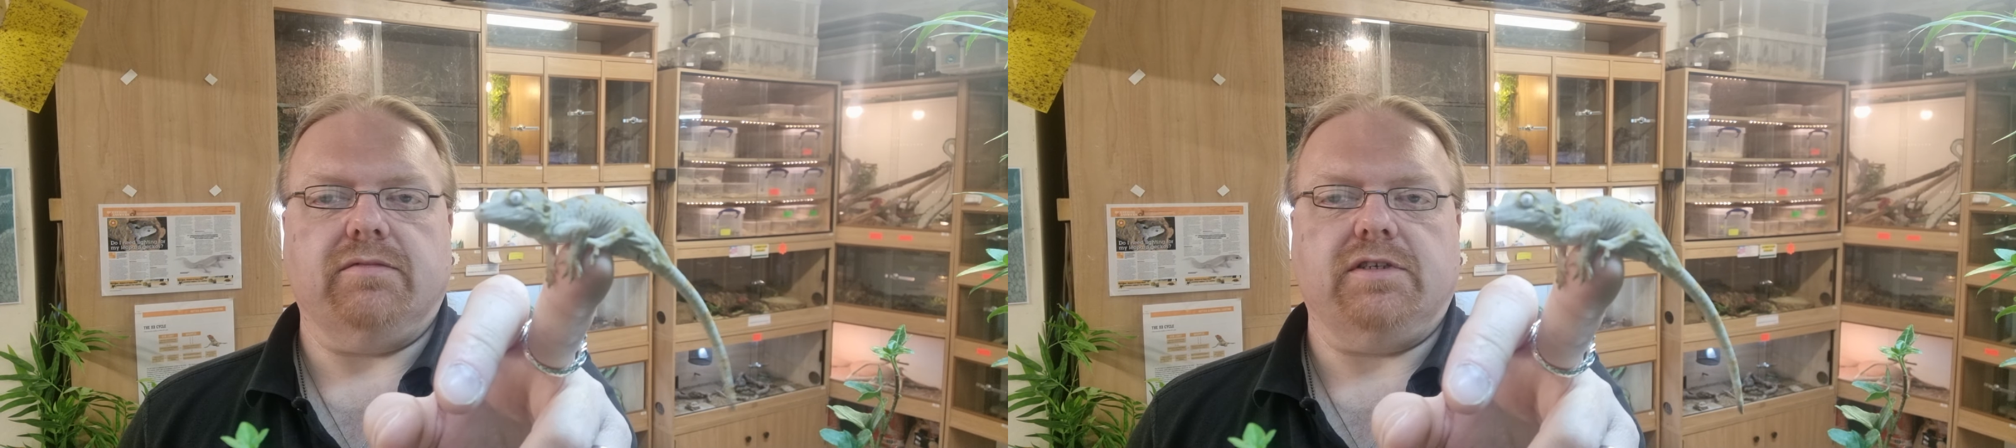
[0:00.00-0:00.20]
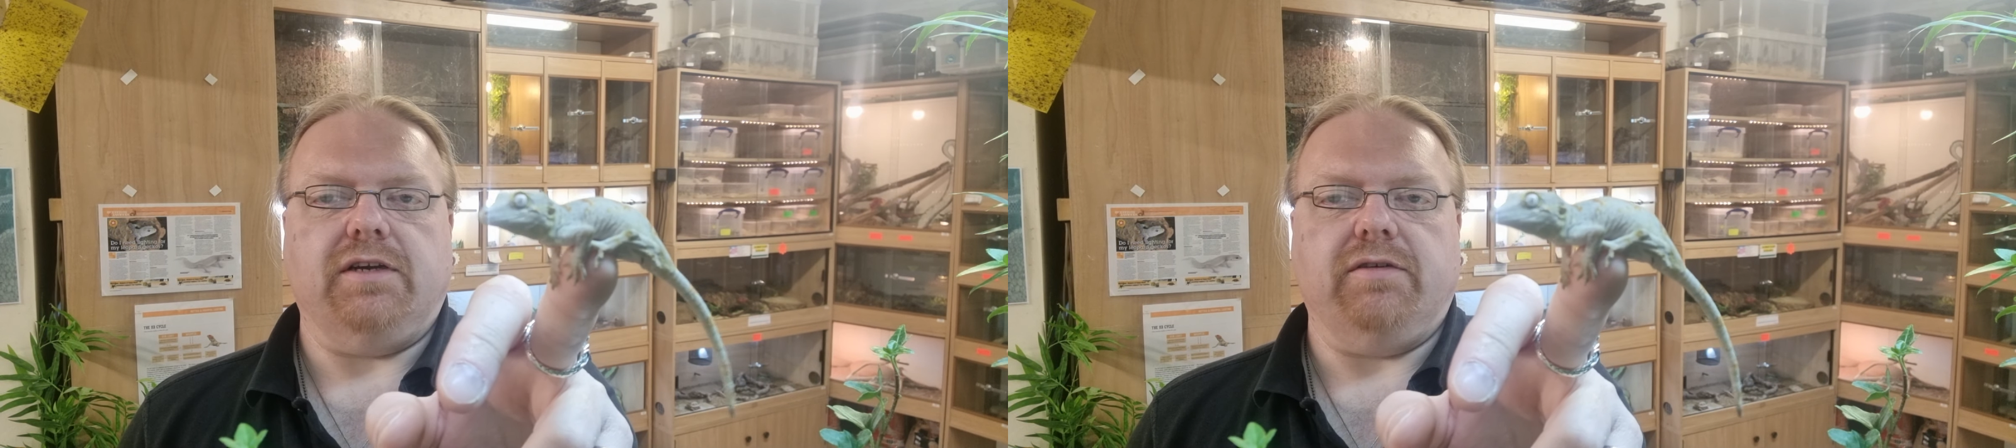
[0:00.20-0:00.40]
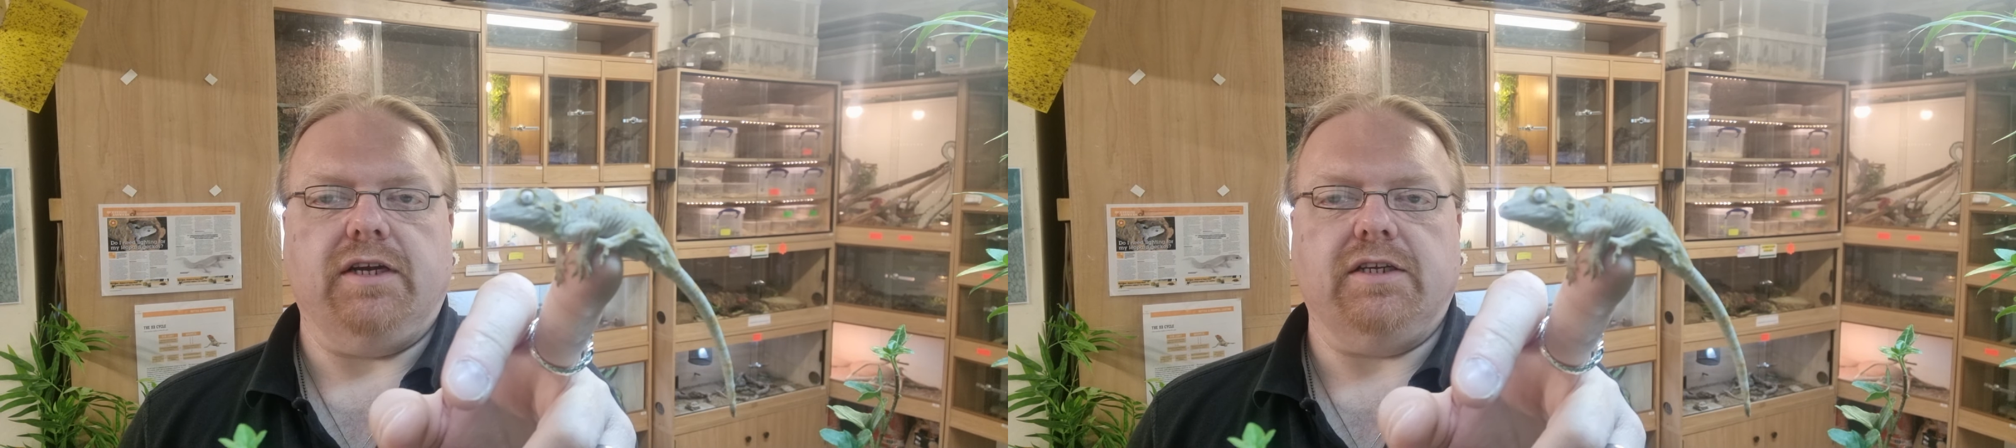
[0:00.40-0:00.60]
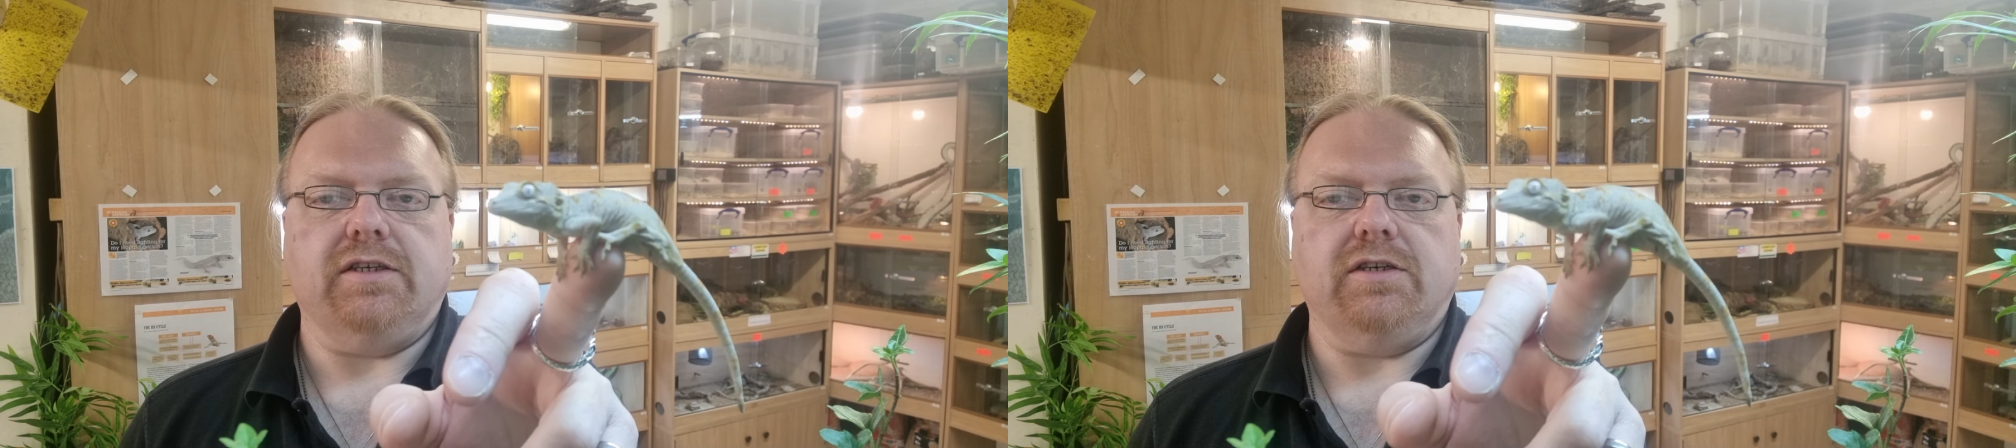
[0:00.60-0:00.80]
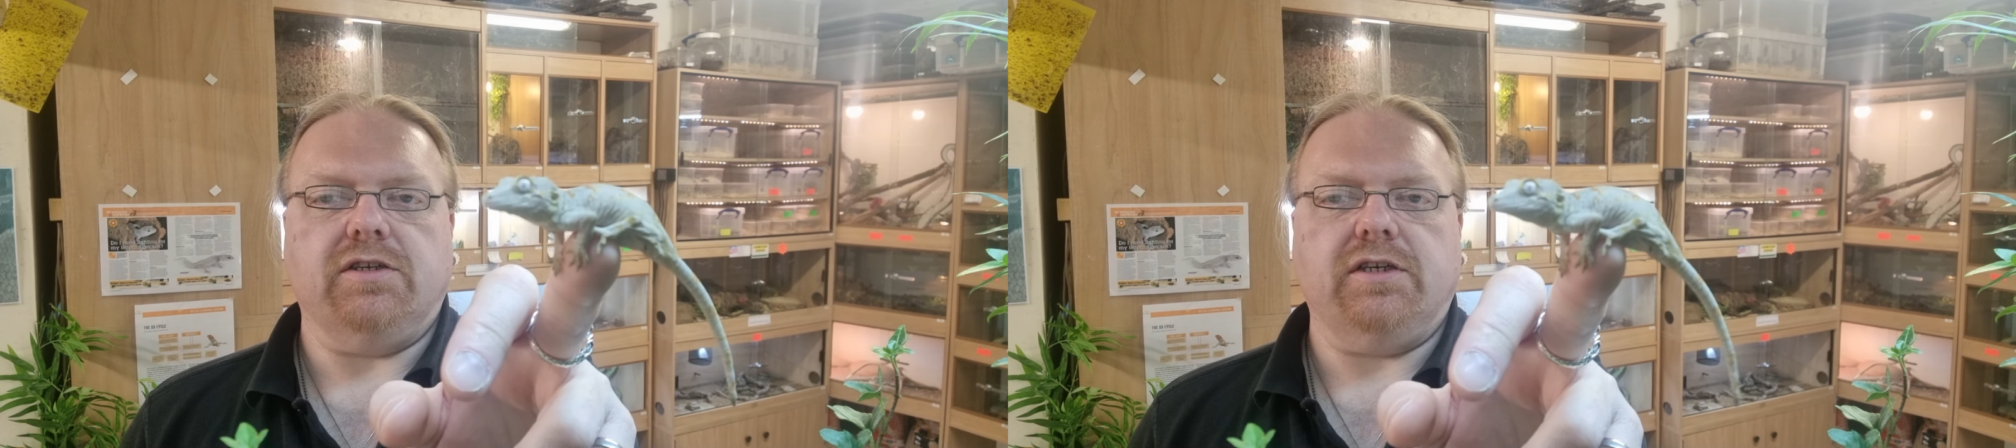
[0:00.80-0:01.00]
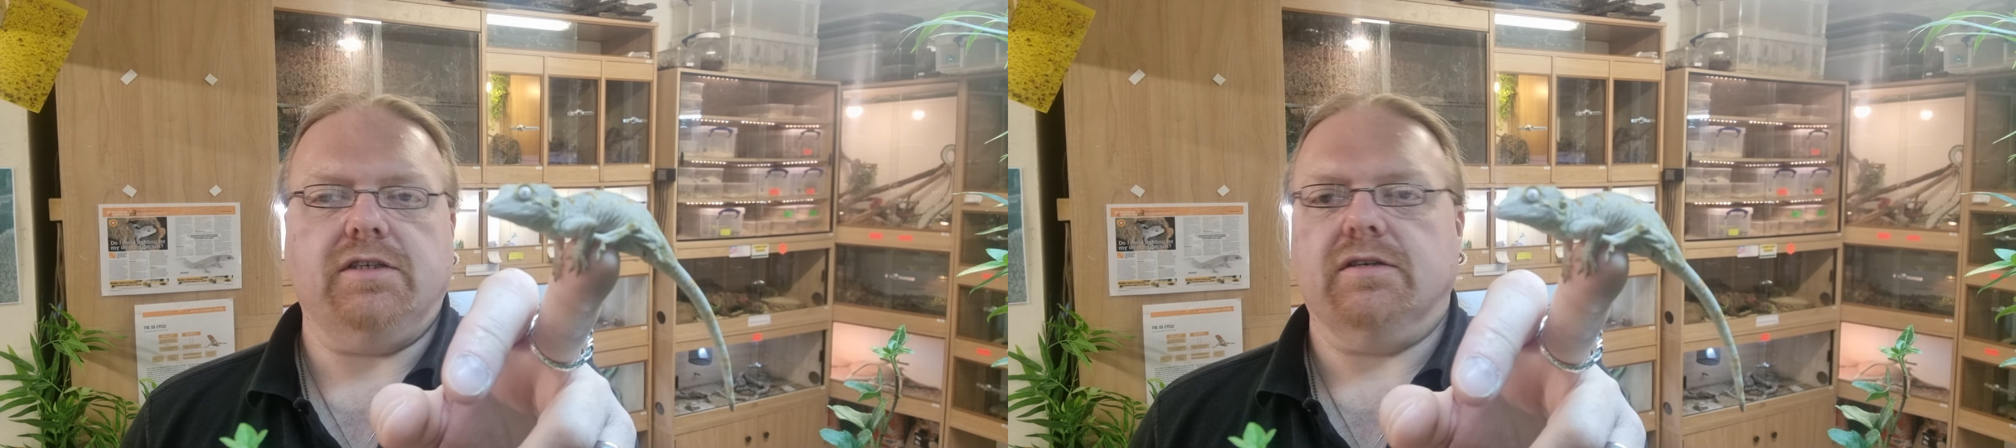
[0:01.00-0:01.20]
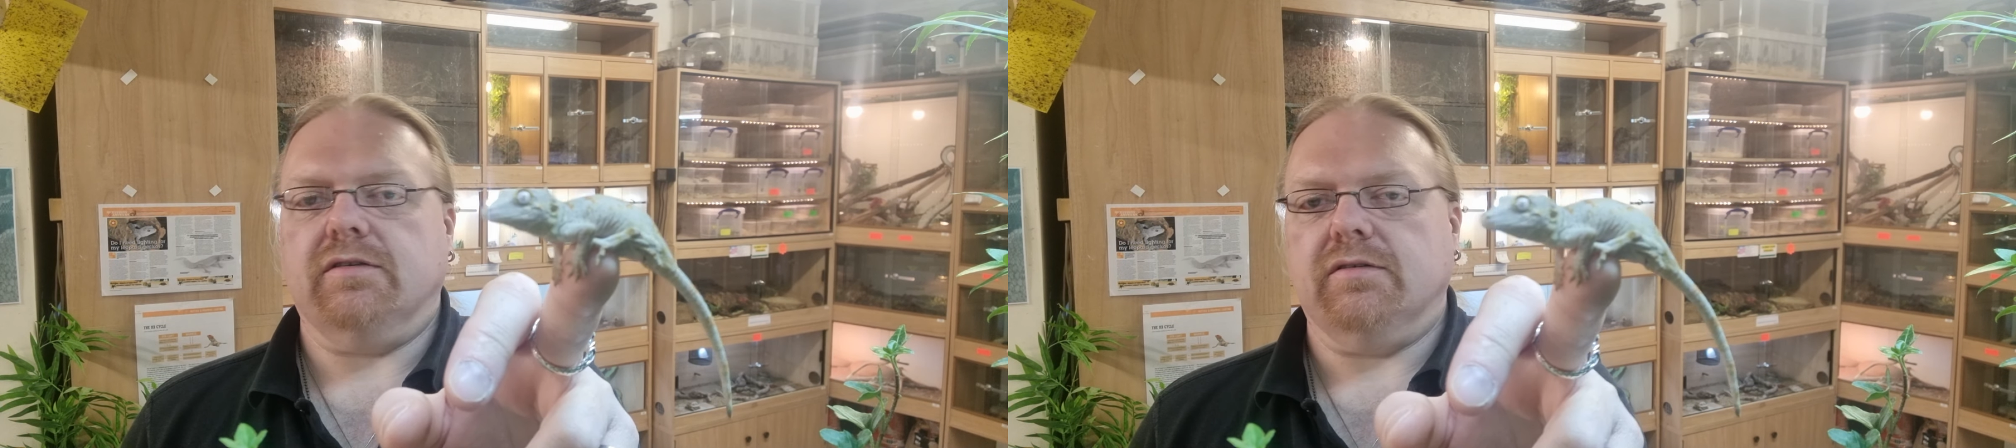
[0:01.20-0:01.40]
7-8 inches.